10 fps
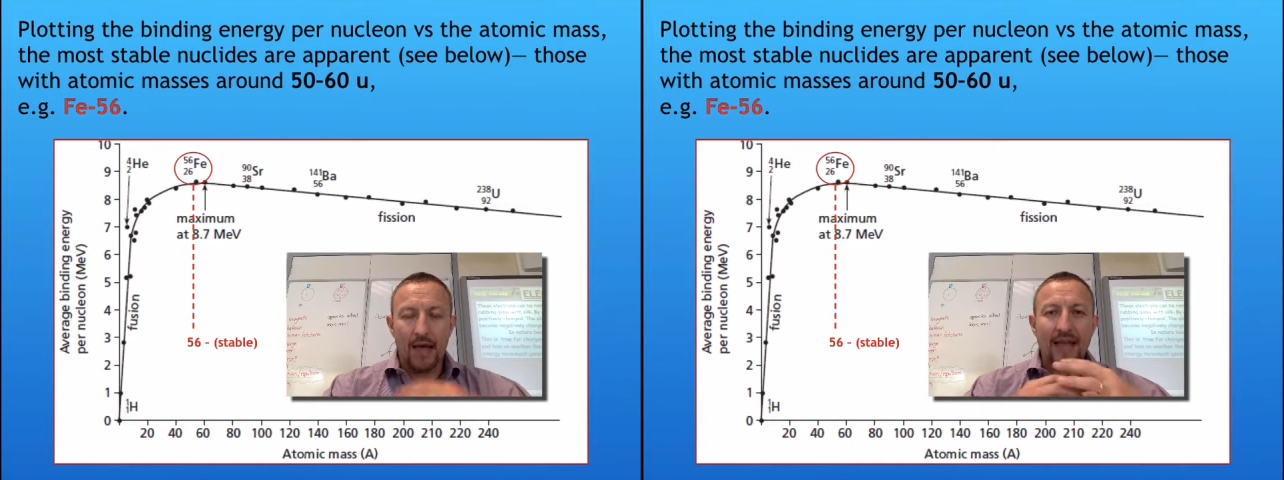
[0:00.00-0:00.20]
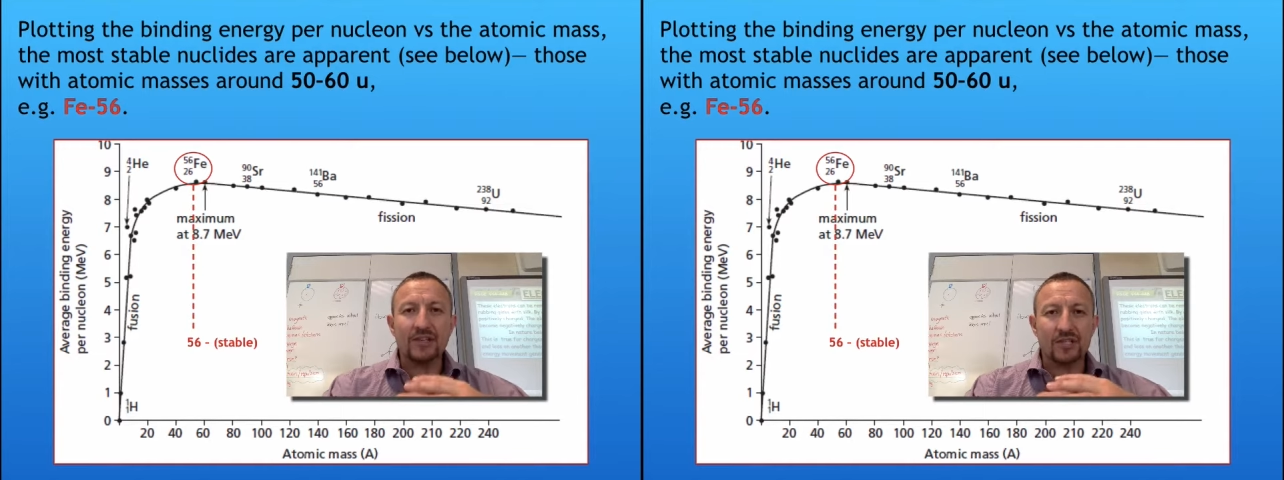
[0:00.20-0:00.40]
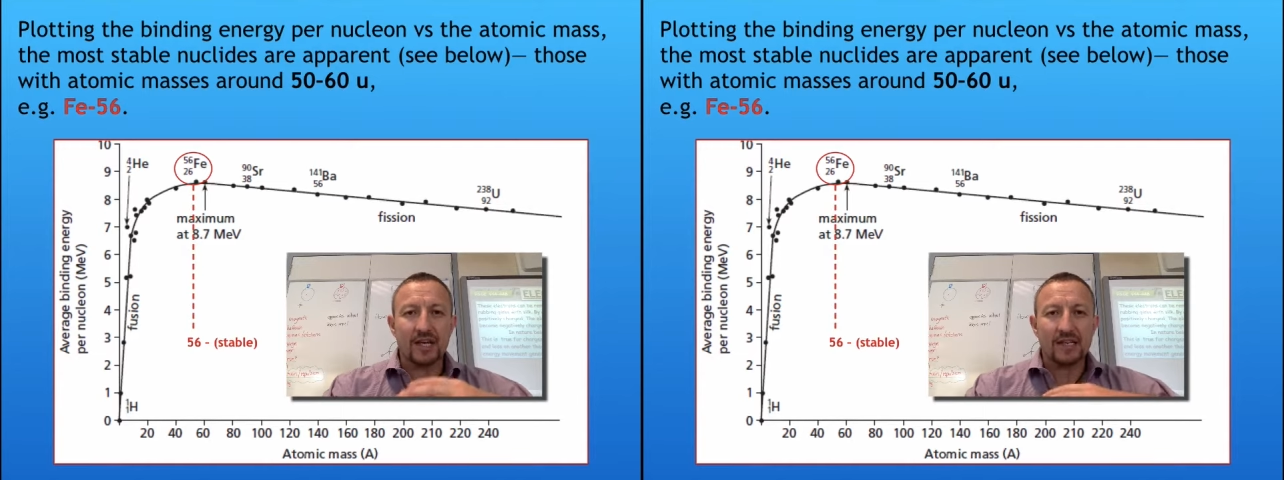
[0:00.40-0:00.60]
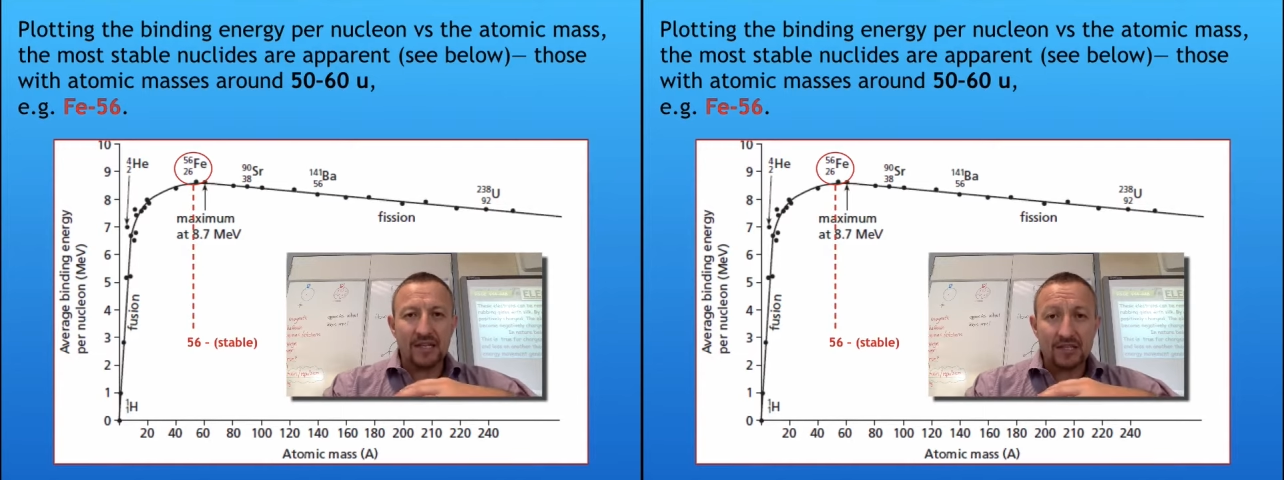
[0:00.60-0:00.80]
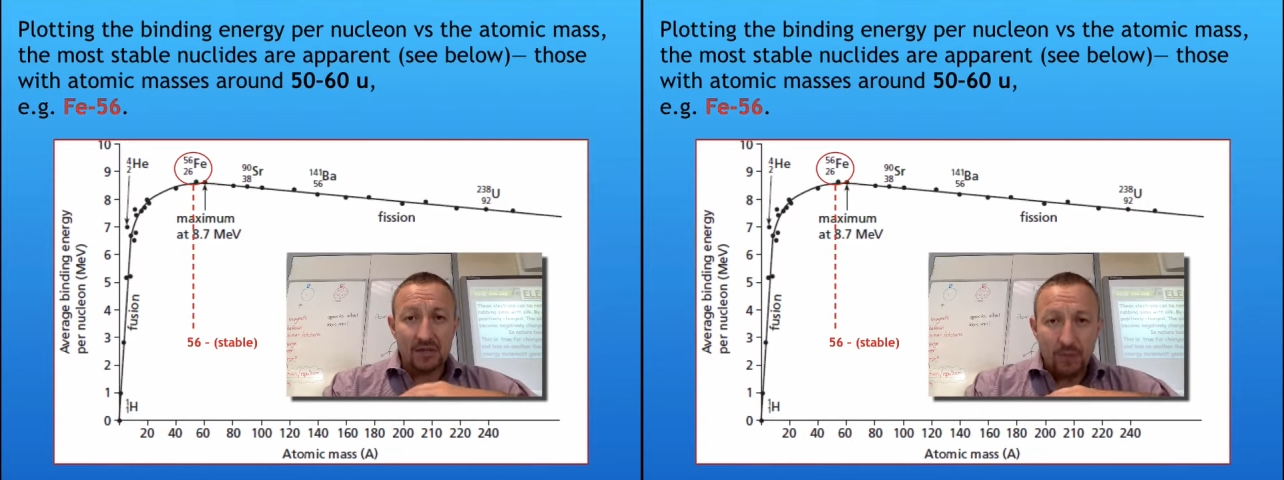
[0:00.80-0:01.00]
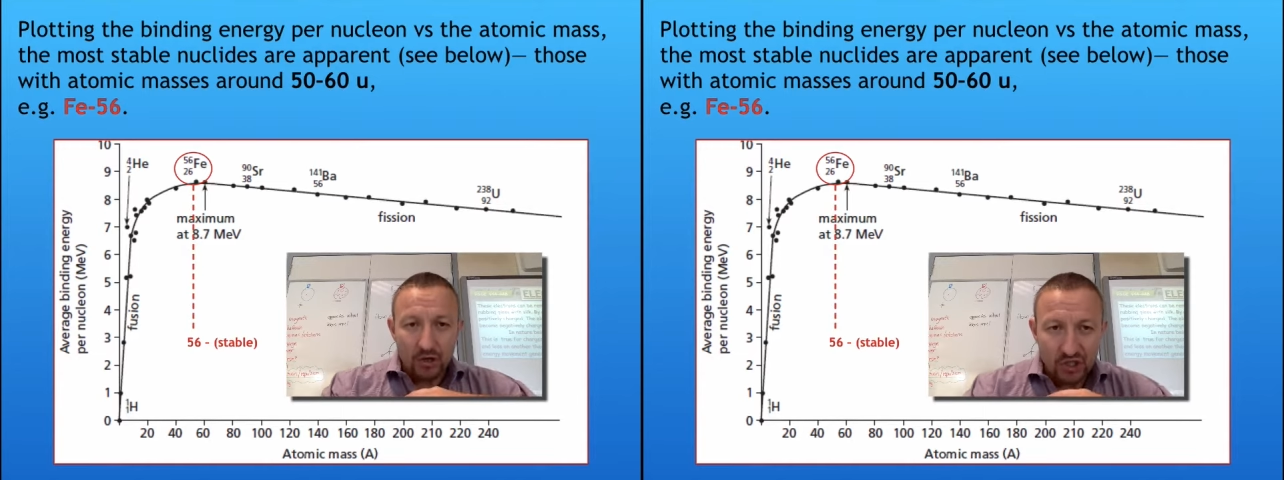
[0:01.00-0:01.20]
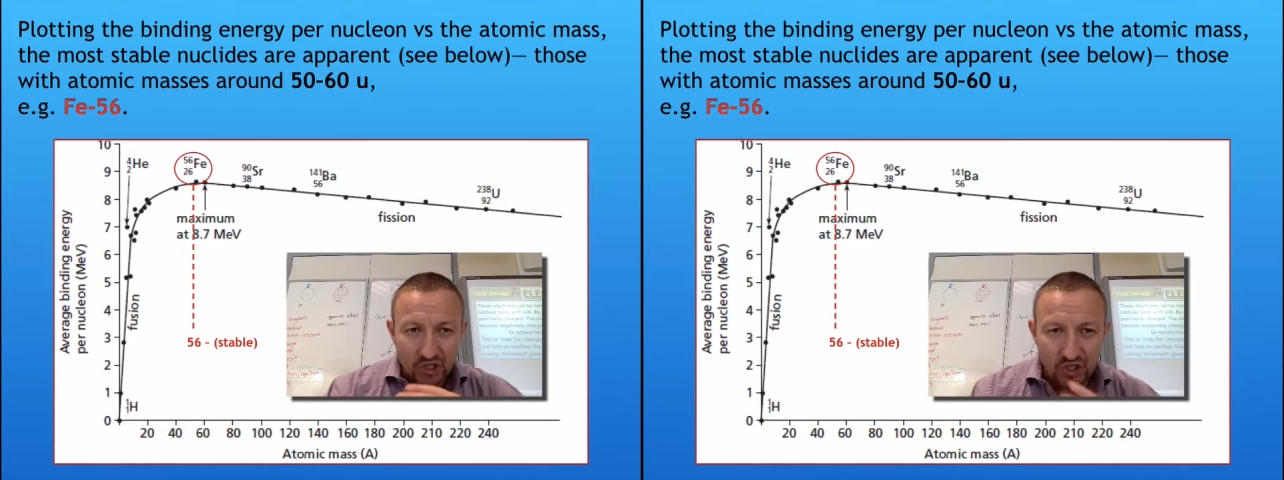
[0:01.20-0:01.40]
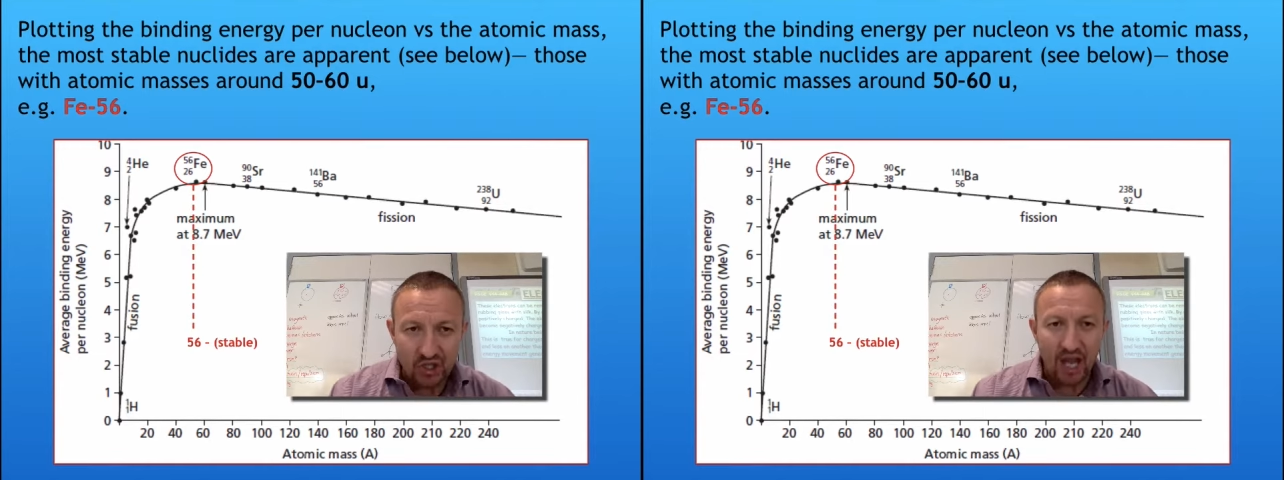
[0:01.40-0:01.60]
energy. It's the
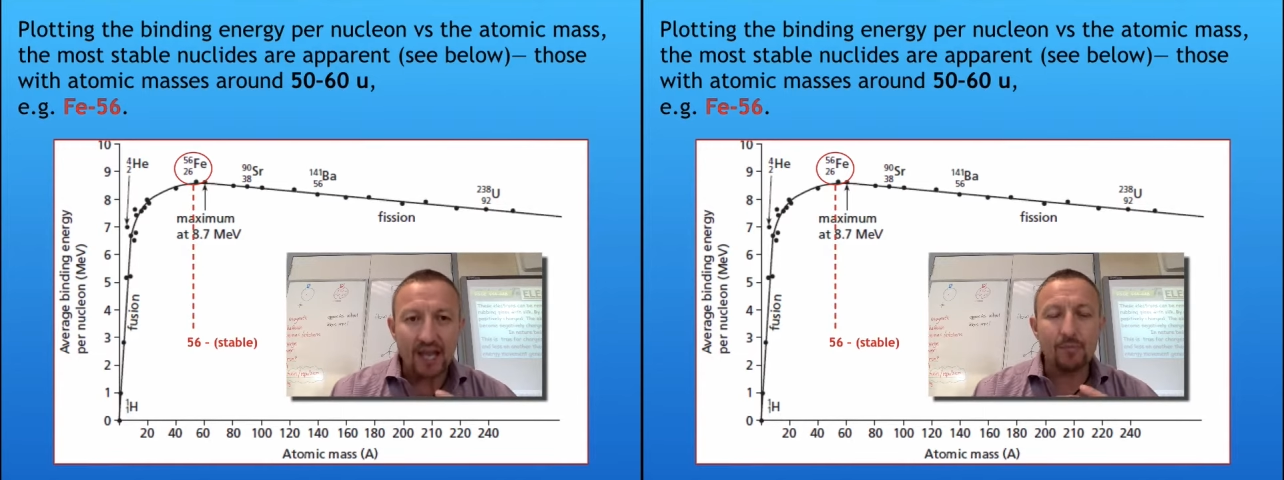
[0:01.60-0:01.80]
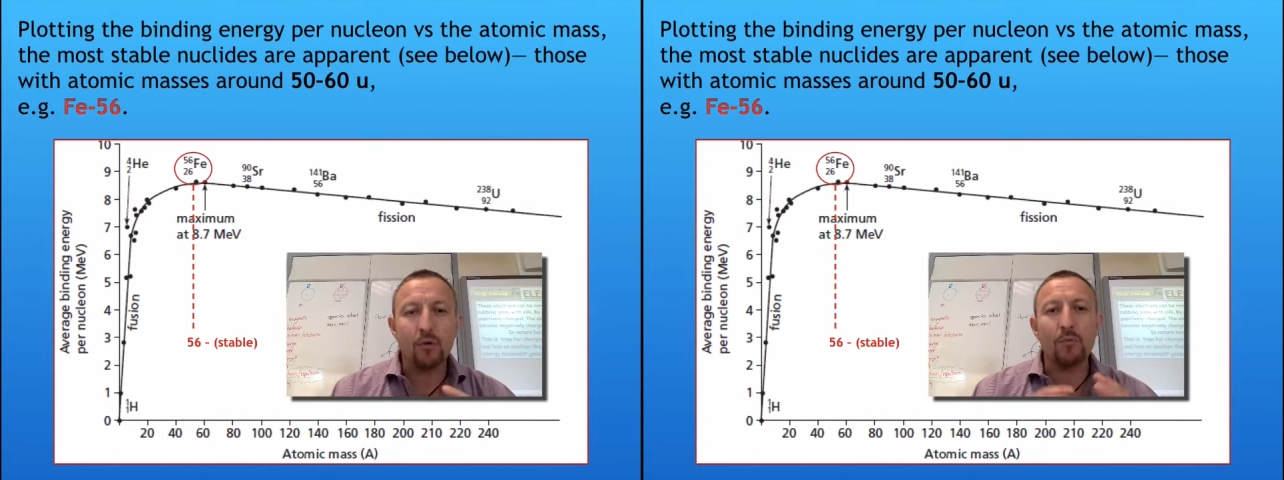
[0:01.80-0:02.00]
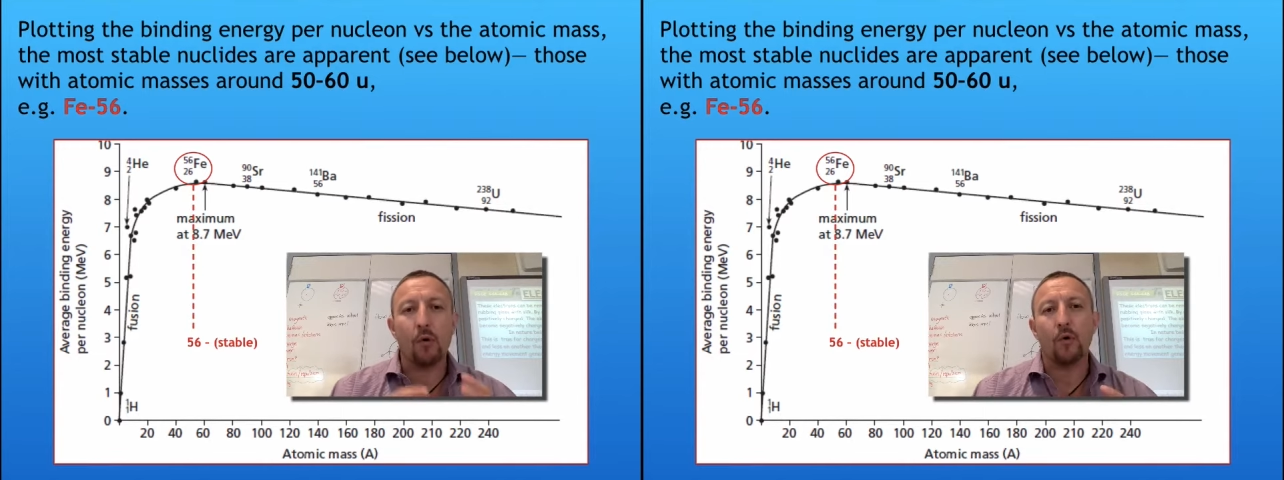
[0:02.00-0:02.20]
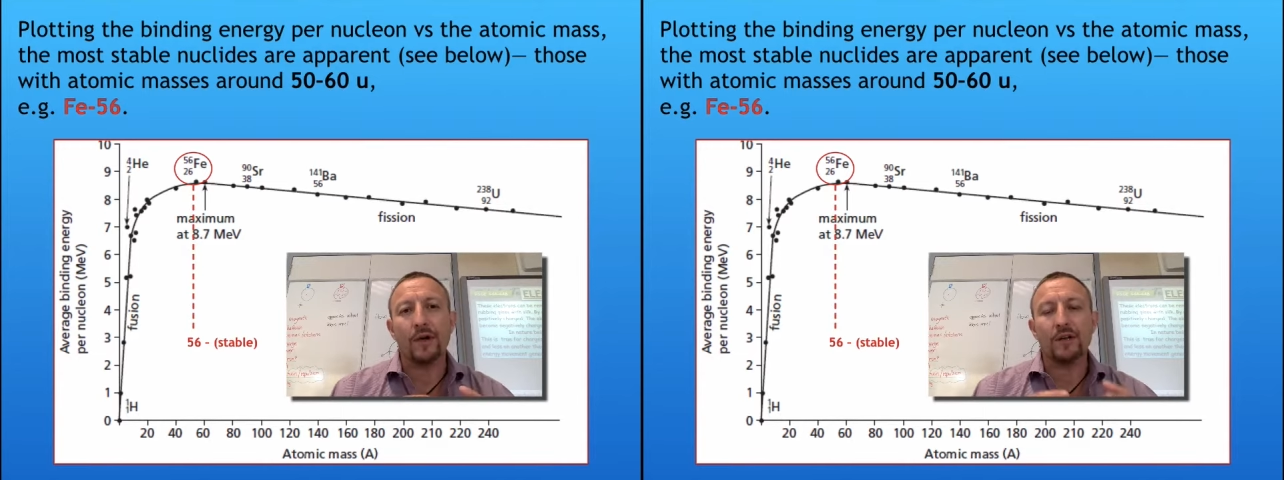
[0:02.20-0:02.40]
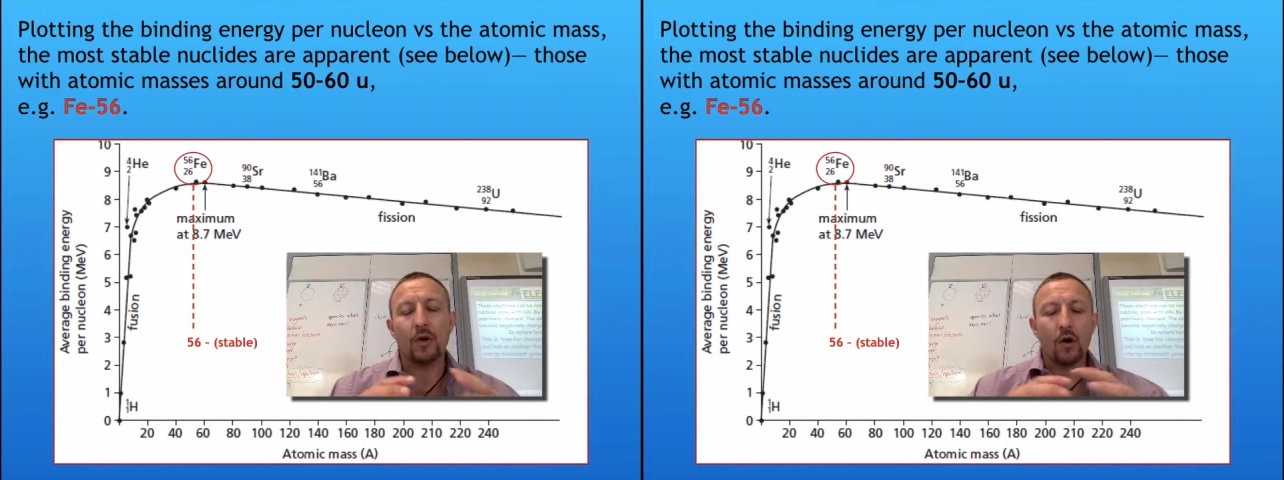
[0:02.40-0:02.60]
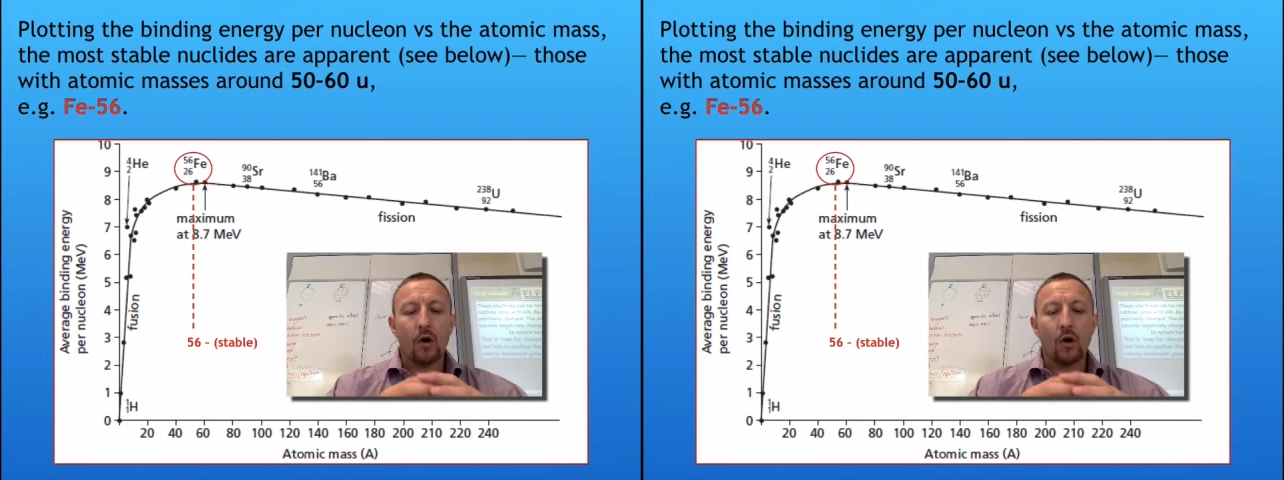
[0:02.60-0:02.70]
most stable point